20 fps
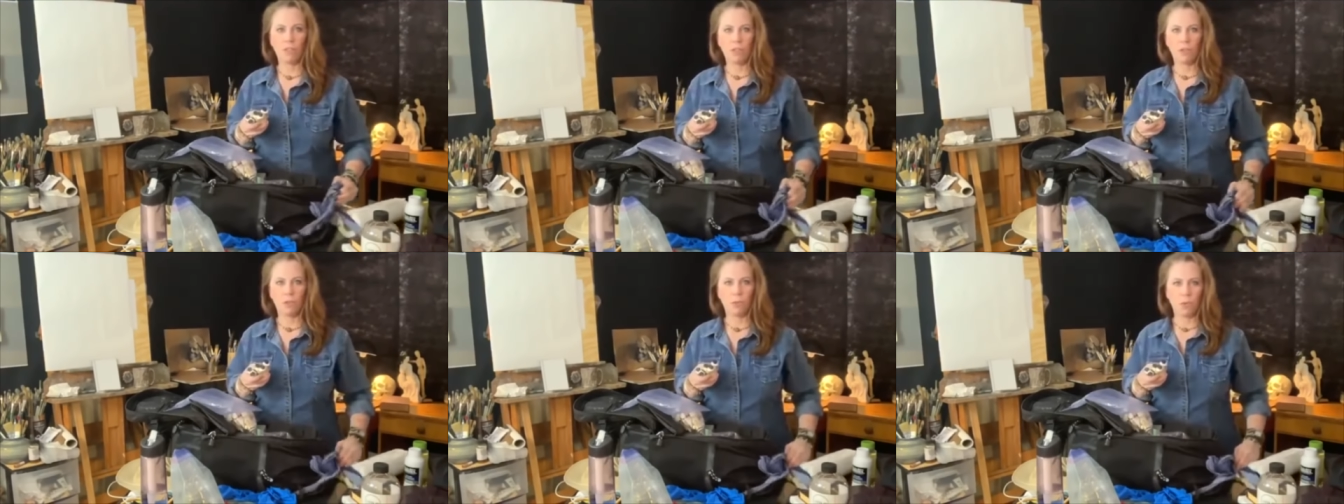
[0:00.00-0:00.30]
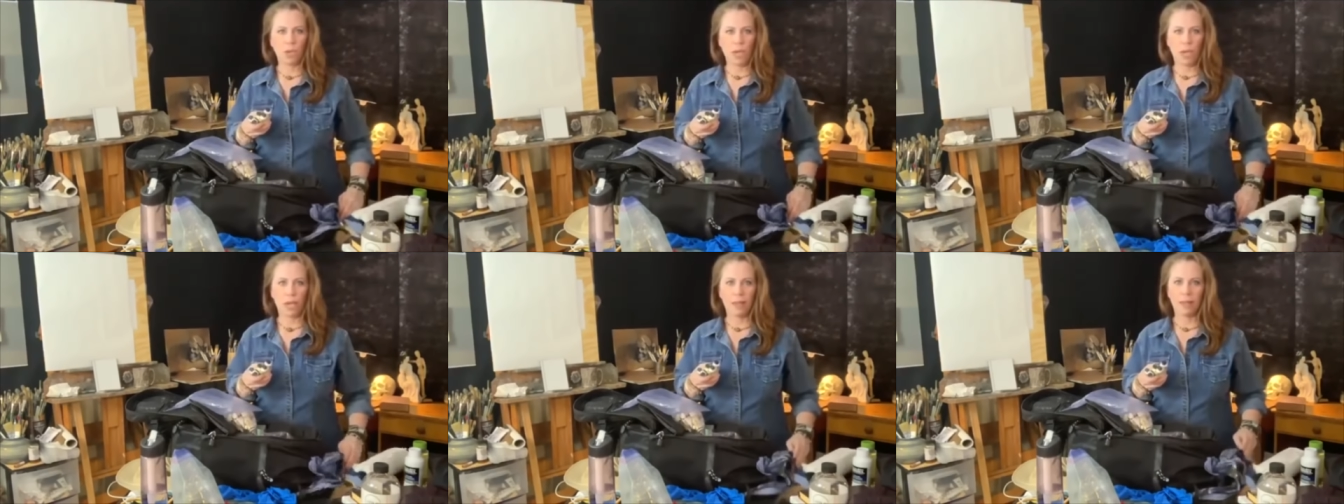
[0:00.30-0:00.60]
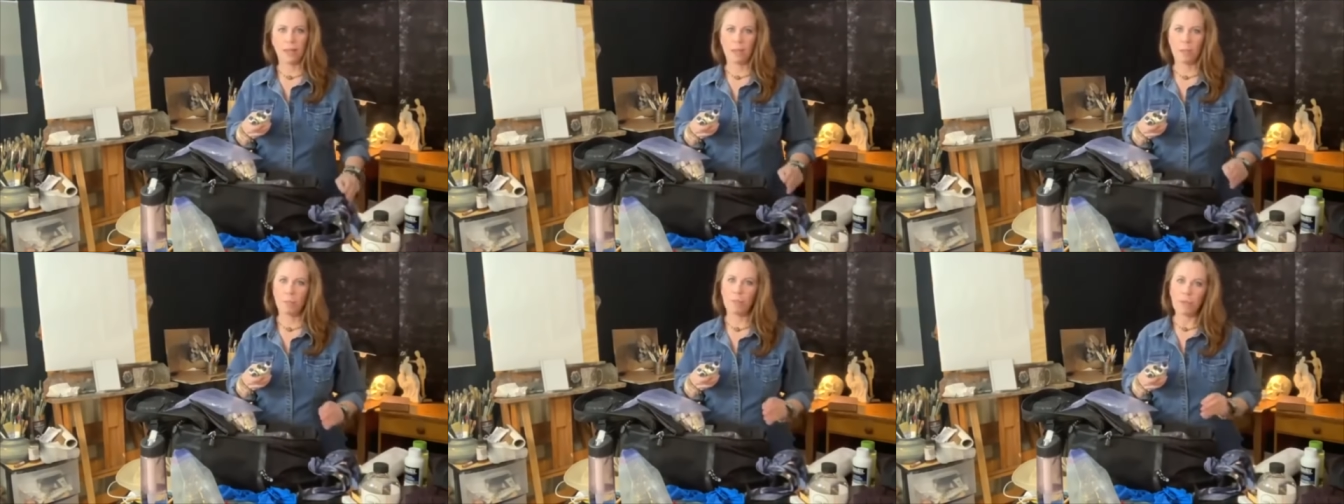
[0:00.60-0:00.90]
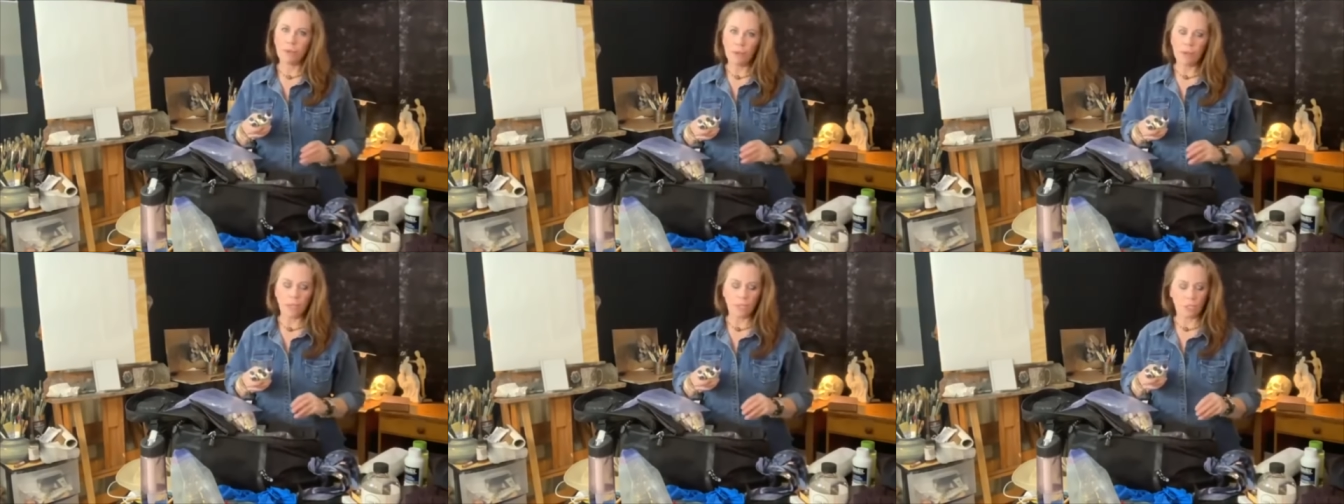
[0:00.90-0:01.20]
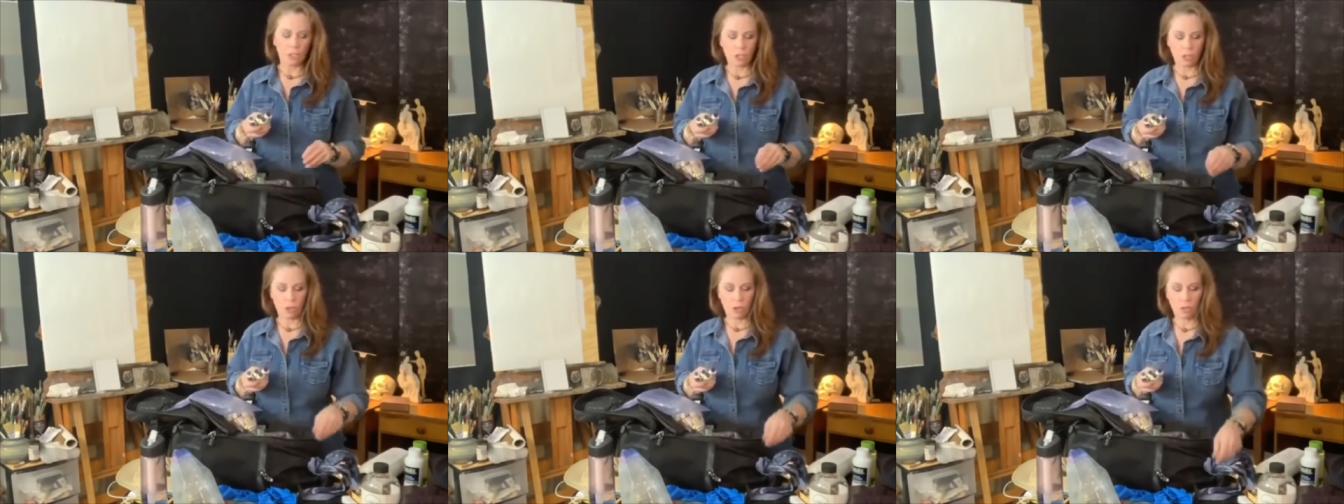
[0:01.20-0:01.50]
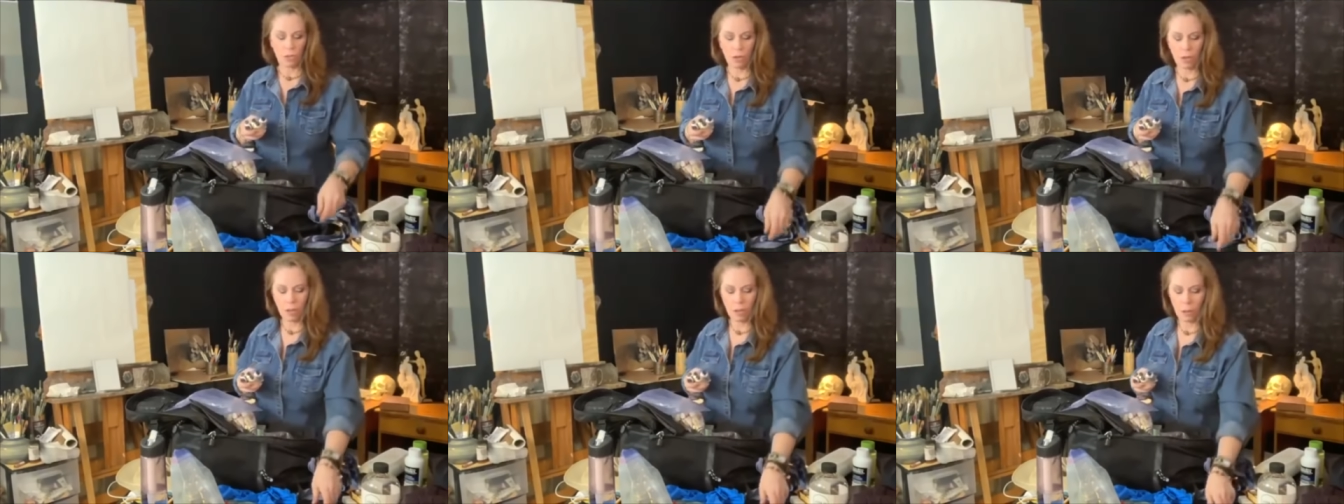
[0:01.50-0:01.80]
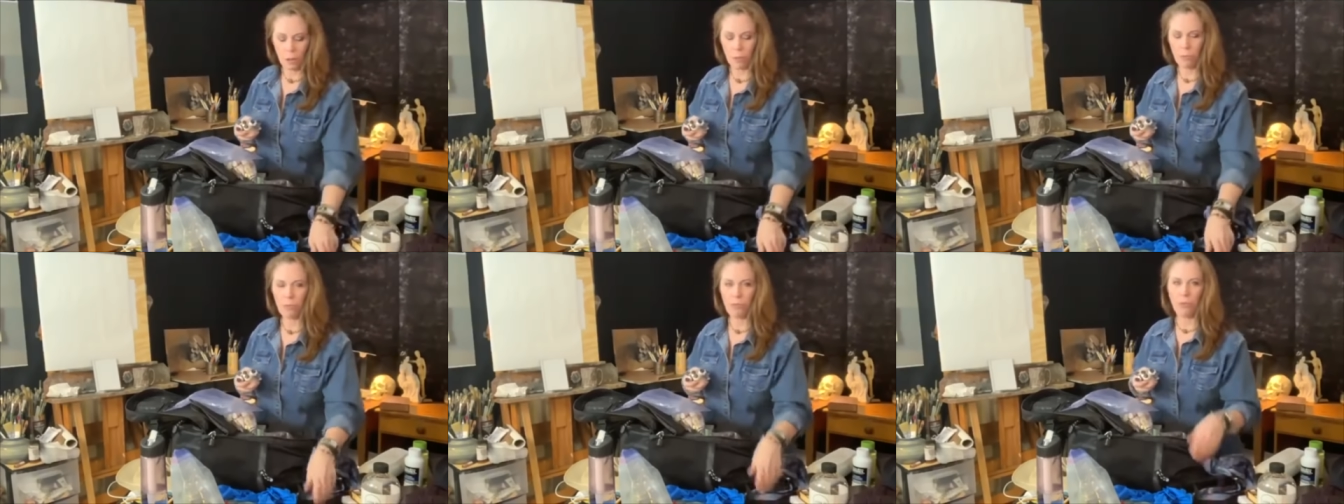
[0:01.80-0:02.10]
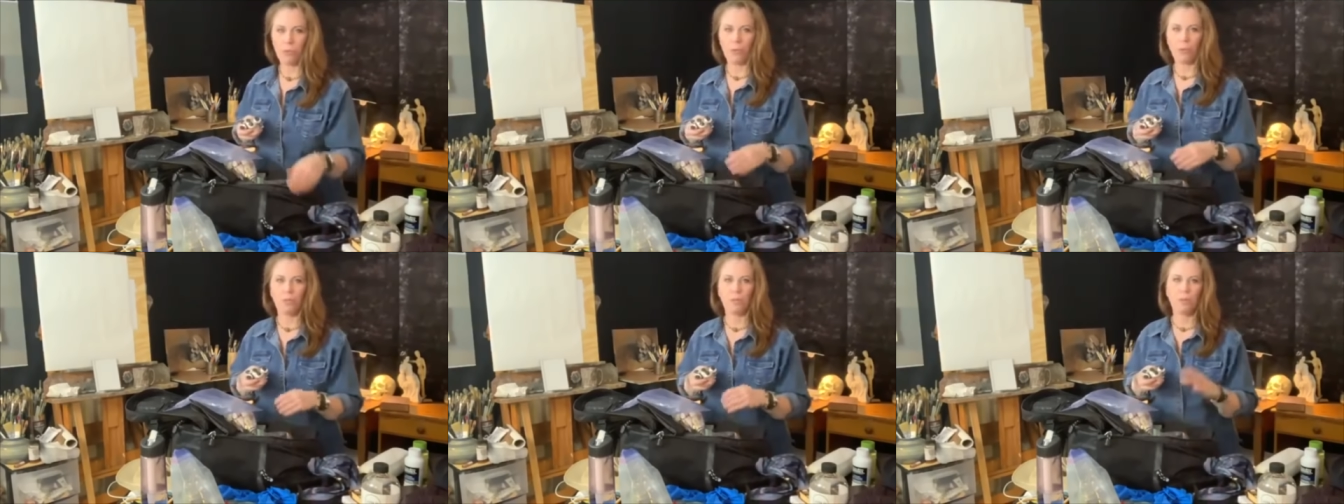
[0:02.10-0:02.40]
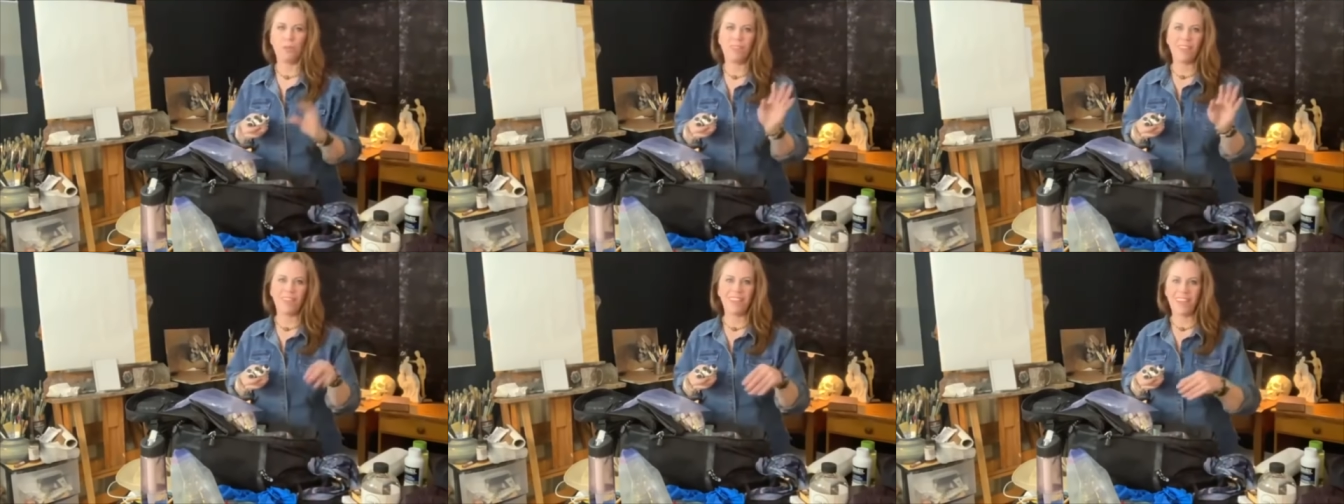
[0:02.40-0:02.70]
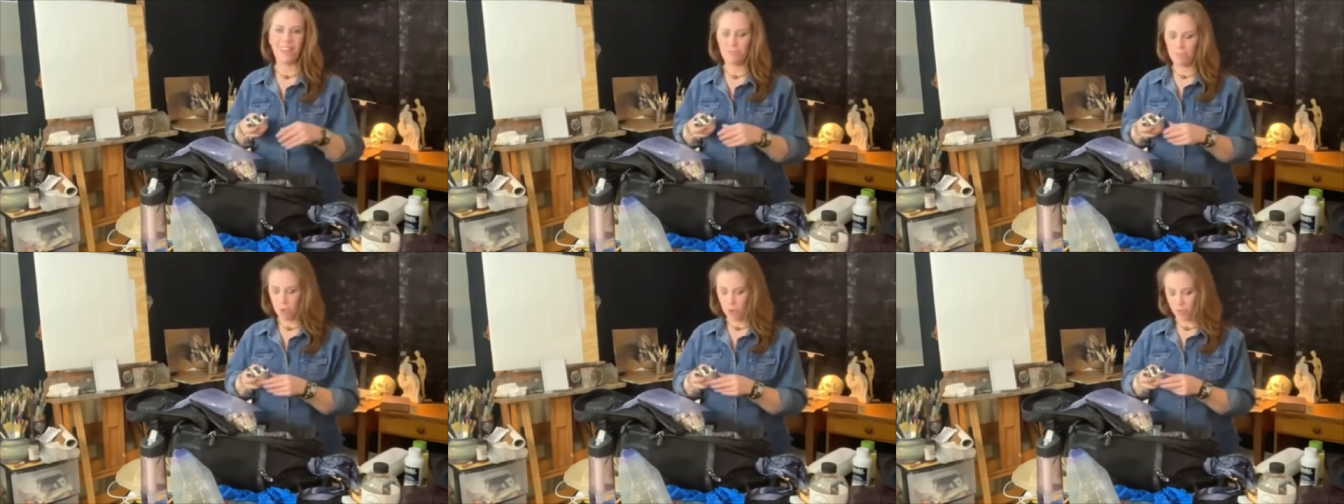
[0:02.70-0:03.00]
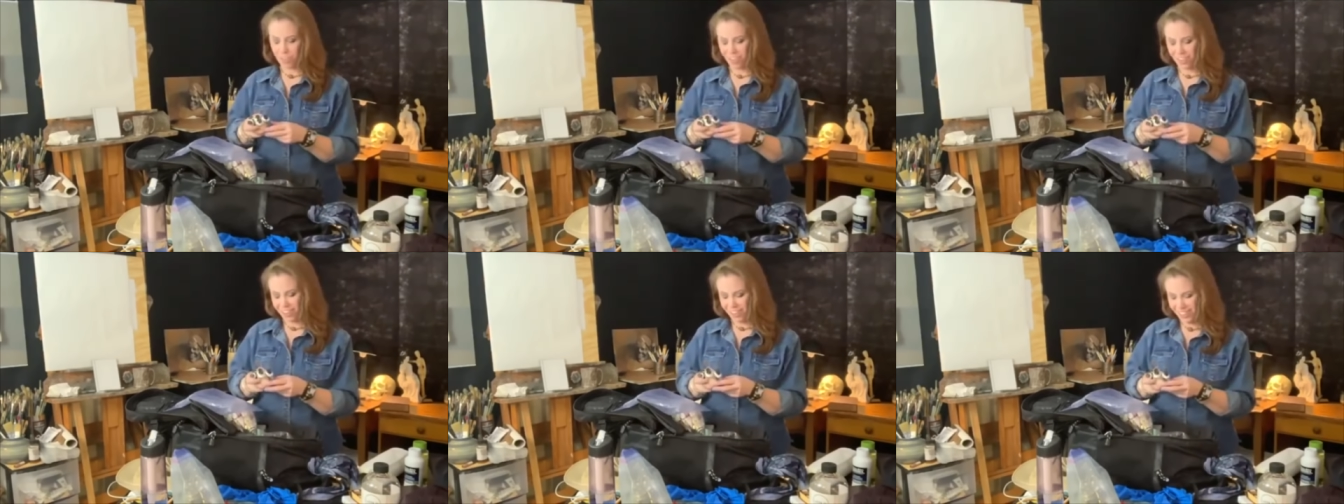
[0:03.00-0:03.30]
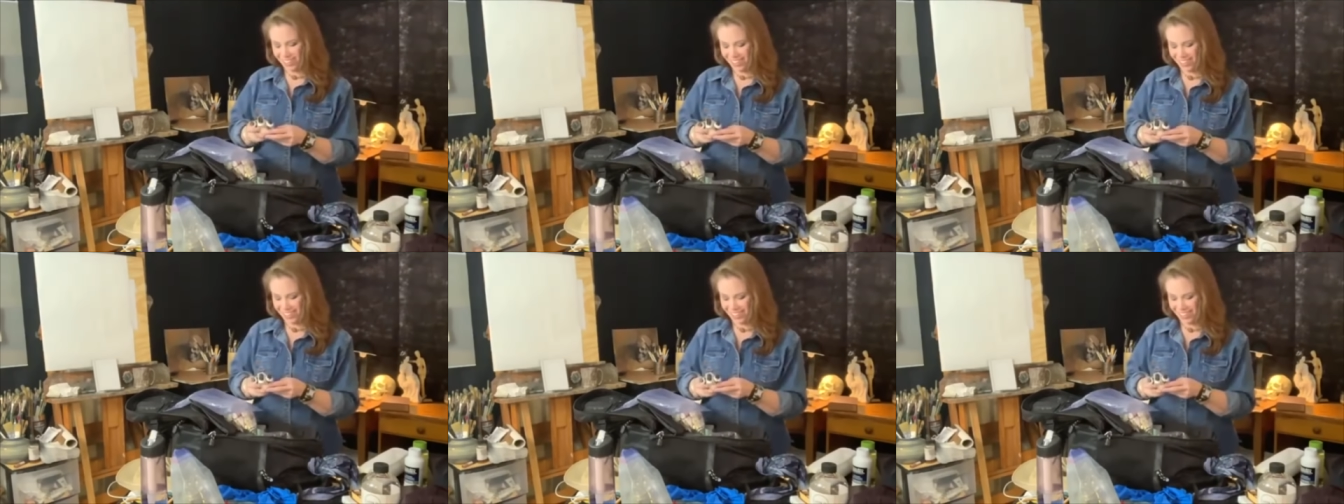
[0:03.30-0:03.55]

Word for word: the U K and I'm pretty sure that I'll go through this, but they have more there.